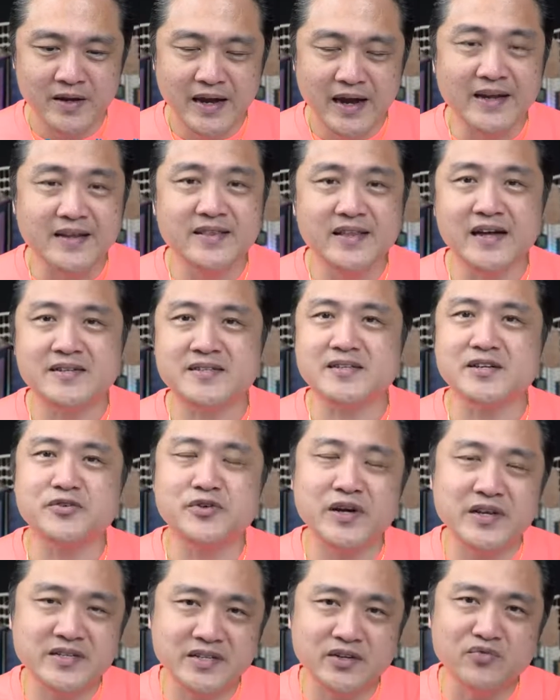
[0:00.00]
And that's the
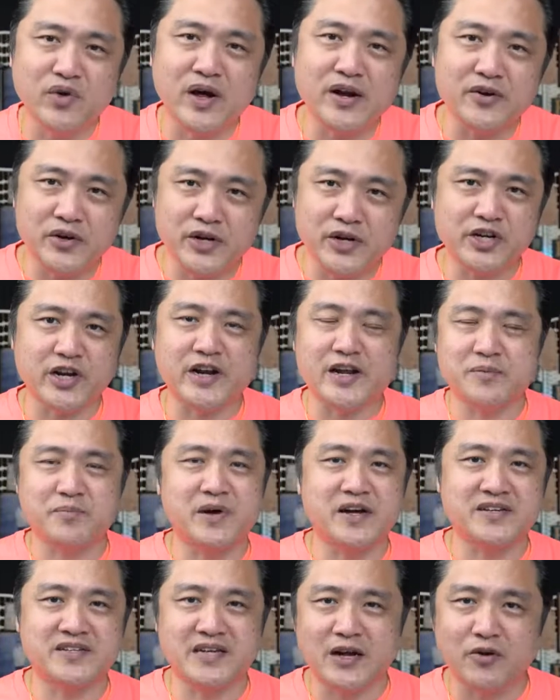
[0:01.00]
reason why Richard and
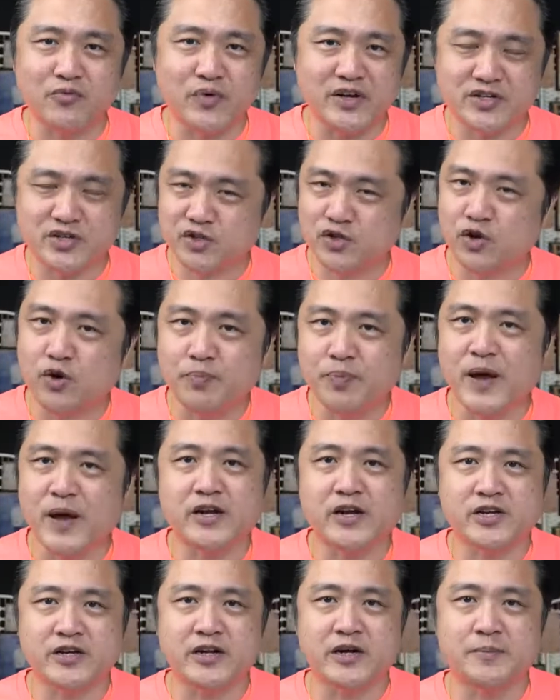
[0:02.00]
myself, we are so
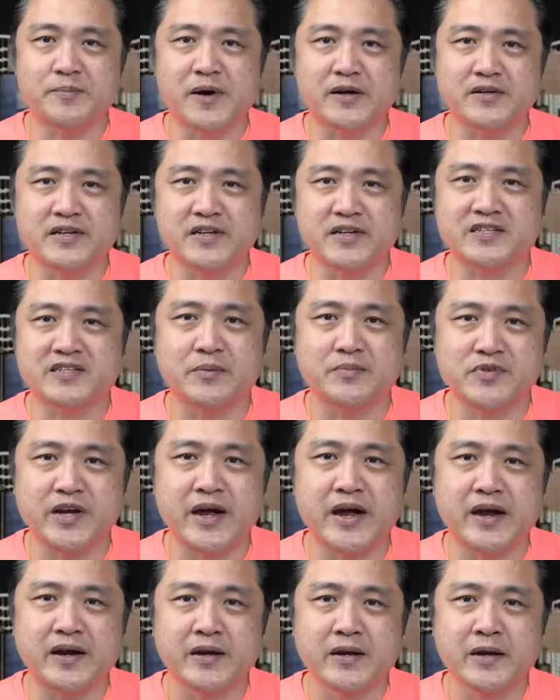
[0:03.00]
passionate about this
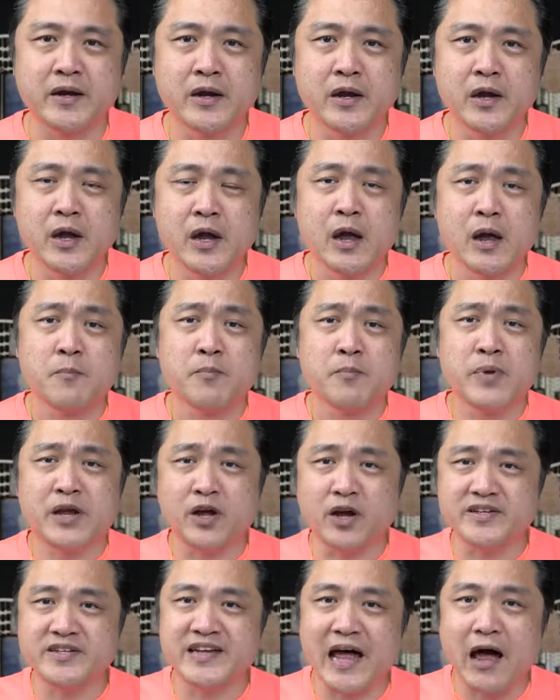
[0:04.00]
subject,
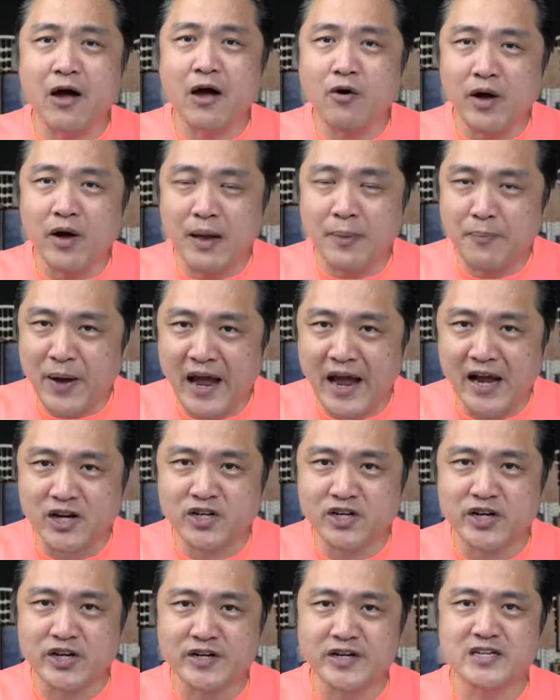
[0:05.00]
because our
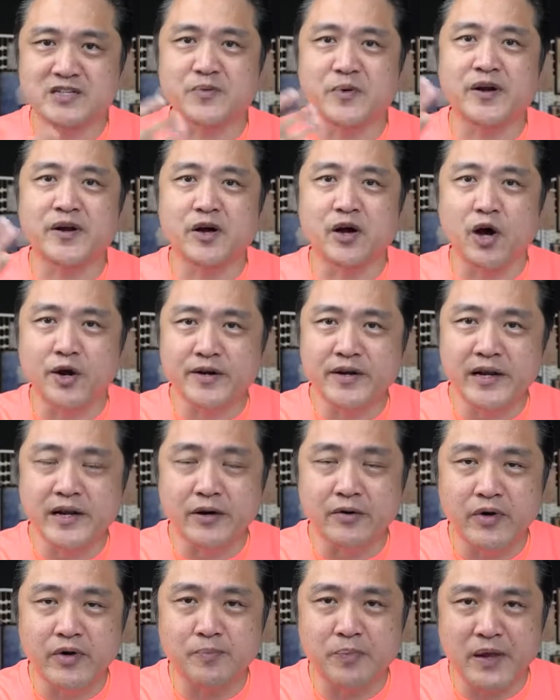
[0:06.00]
passion is for the
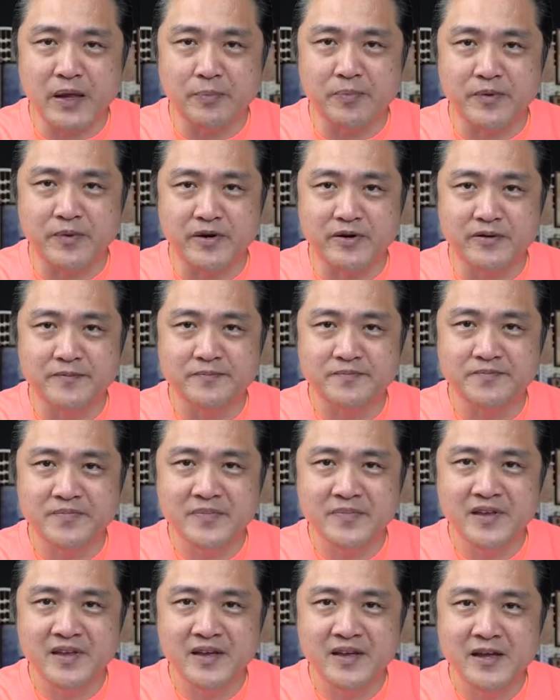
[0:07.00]
ordinary people.
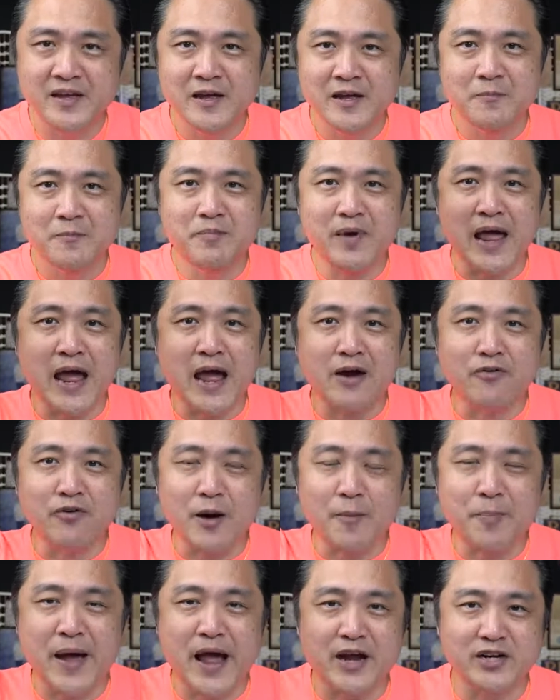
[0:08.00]

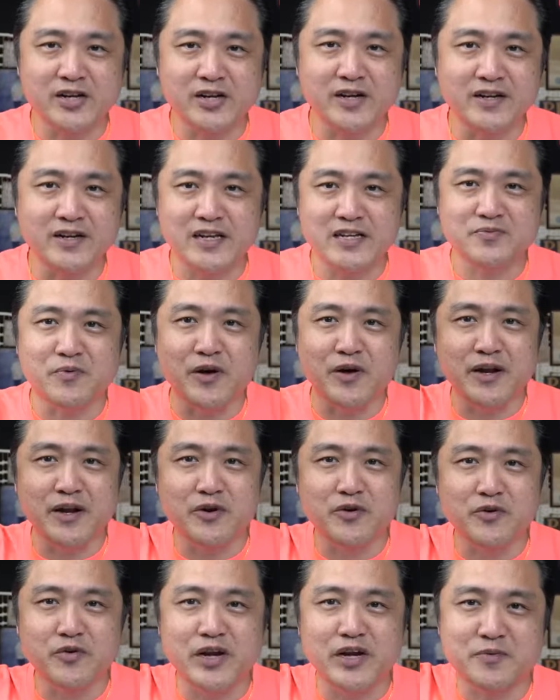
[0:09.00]
BlackRock passion is for
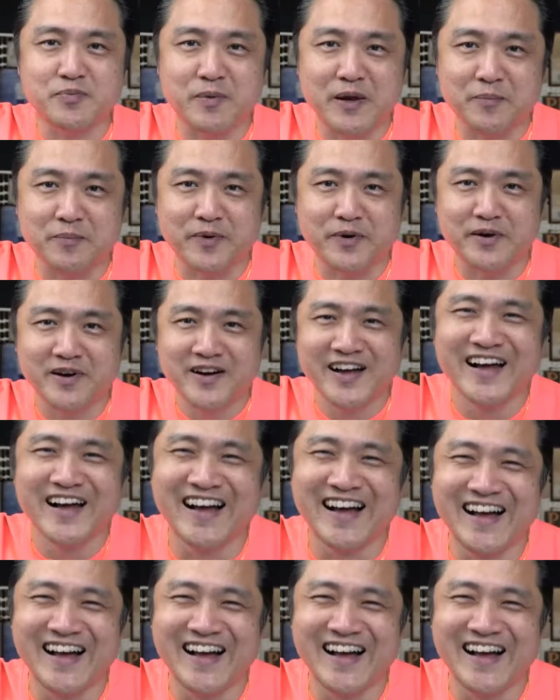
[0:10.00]
the rich people.